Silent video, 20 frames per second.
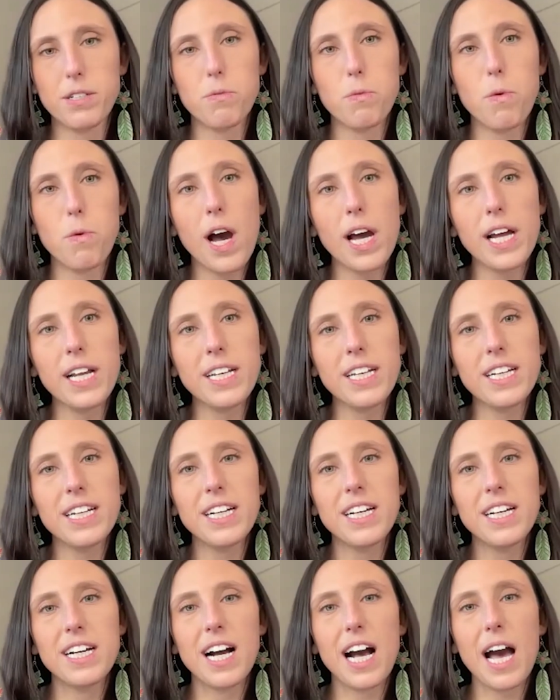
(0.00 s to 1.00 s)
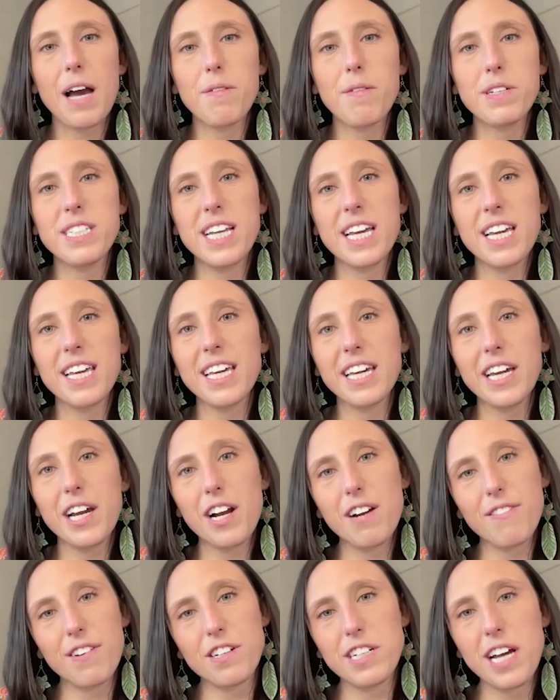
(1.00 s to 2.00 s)
One, I was taking
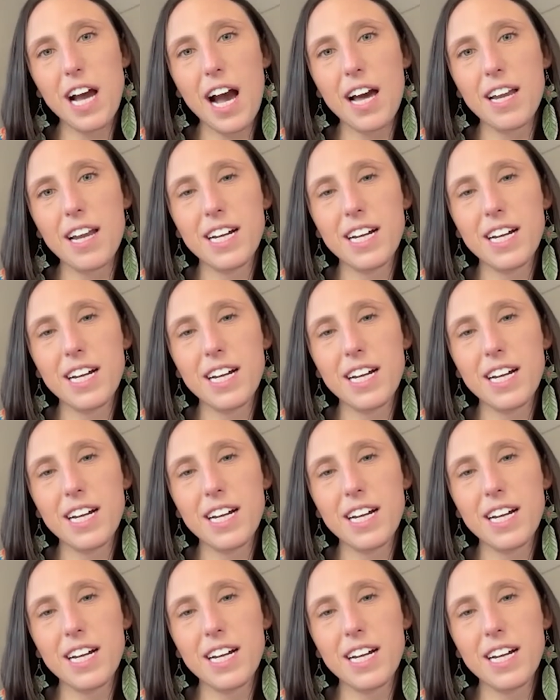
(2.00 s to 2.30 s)
care of your dad,